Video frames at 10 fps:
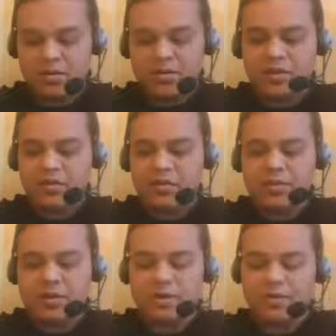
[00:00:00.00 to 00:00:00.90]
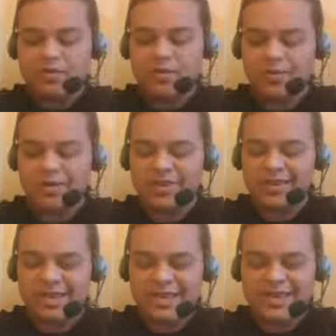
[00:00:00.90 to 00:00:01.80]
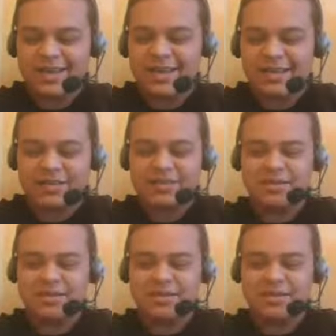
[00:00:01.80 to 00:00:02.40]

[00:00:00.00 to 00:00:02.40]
I think you're missing the point again, Alex.